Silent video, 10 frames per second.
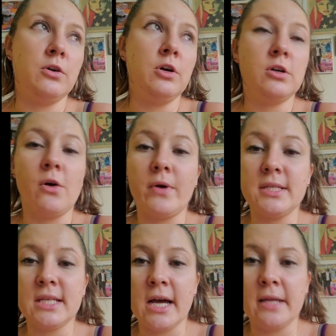Go
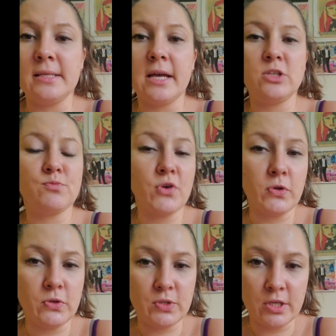outside, touch
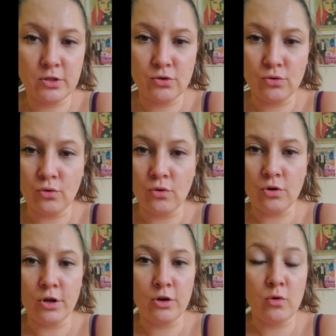produce at a
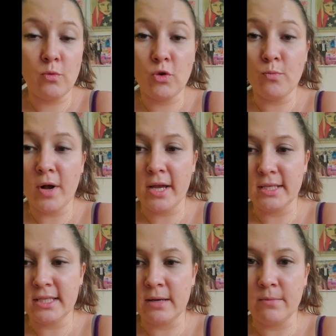store, you buy
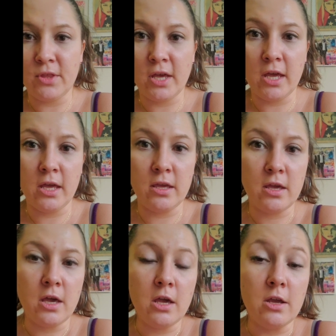something,
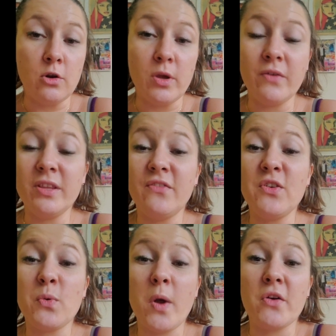even if
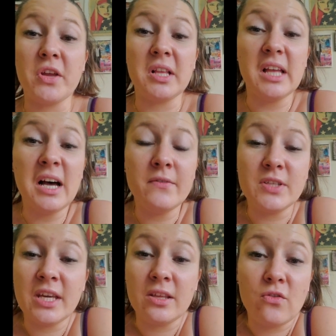you're wearing gloves,
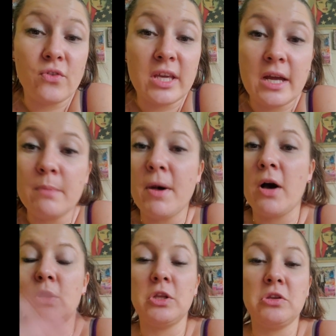again, you forget
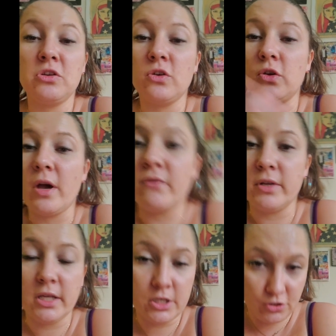about it, you have
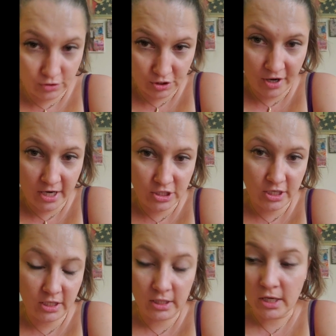an itch, you scratch
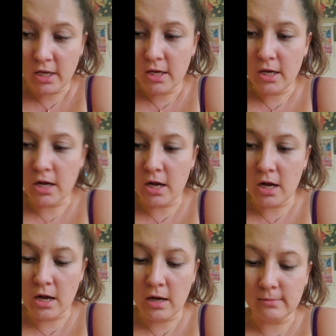it.
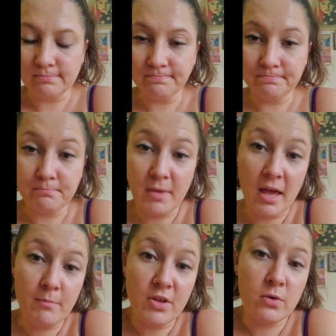Bam,
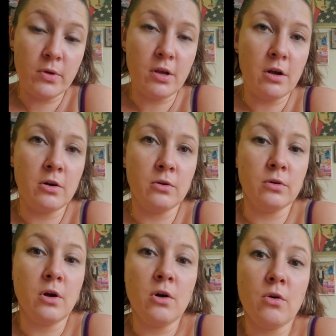there we go.